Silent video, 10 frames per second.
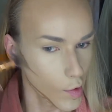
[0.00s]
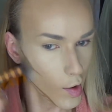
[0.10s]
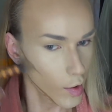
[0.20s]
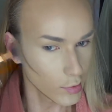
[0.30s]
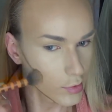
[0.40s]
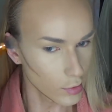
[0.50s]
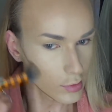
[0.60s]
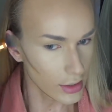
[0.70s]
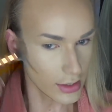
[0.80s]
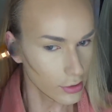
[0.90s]
adds
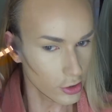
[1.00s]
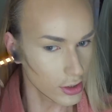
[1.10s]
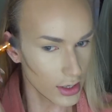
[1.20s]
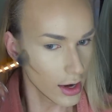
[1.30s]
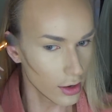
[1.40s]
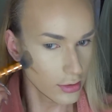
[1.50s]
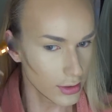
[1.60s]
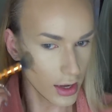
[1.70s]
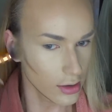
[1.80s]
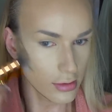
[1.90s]
those little shadows
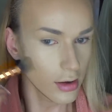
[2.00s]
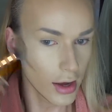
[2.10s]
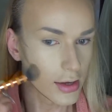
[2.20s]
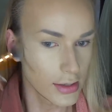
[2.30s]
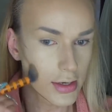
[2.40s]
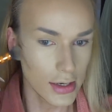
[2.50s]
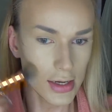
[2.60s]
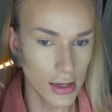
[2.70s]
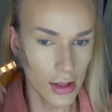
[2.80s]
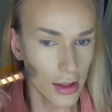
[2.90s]
that you kind of
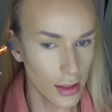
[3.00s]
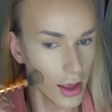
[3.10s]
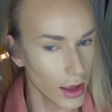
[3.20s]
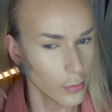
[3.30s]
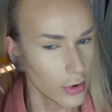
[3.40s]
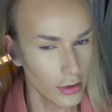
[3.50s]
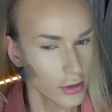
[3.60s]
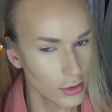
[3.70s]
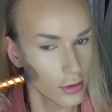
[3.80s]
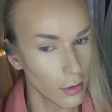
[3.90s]
need in there. I'm
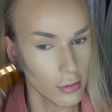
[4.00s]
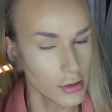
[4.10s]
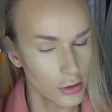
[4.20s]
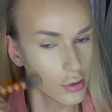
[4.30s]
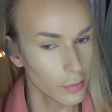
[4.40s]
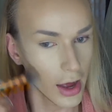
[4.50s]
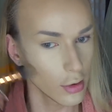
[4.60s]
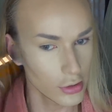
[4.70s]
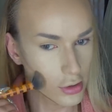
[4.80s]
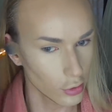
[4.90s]
gonna do
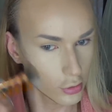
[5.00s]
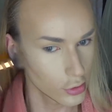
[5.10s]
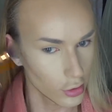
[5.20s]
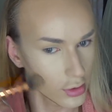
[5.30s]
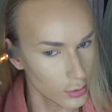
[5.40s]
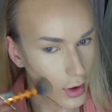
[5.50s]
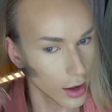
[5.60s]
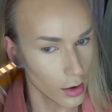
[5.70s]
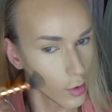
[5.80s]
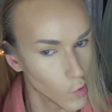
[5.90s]
powder contour as
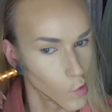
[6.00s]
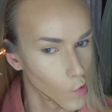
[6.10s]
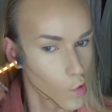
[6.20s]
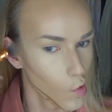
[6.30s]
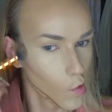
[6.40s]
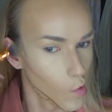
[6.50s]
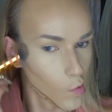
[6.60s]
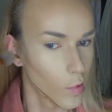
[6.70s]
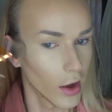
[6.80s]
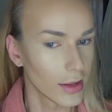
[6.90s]
well,
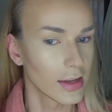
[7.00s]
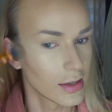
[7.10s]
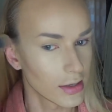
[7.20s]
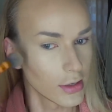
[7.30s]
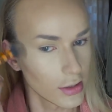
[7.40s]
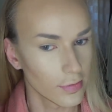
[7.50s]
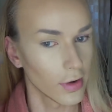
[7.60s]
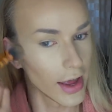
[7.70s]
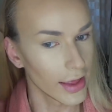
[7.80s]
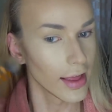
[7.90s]
but this is just
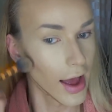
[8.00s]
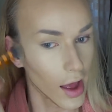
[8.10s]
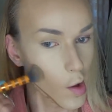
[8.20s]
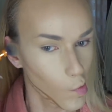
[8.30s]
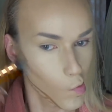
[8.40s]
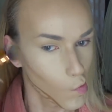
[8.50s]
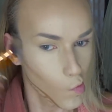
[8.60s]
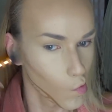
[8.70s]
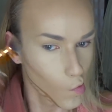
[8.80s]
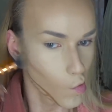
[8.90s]
for like that
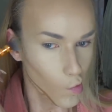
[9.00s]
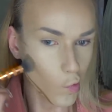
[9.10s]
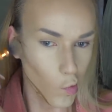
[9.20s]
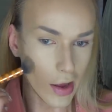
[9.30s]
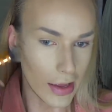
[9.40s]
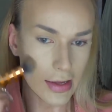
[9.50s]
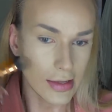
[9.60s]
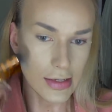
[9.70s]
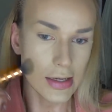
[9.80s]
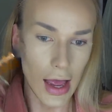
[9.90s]
quite
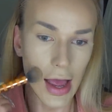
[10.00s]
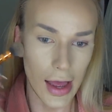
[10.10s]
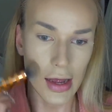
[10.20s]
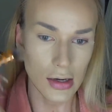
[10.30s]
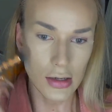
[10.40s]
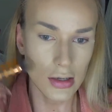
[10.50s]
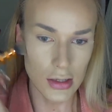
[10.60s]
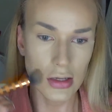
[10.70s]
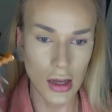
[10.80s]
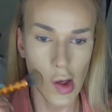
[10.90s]

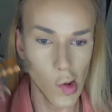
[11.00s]
intense.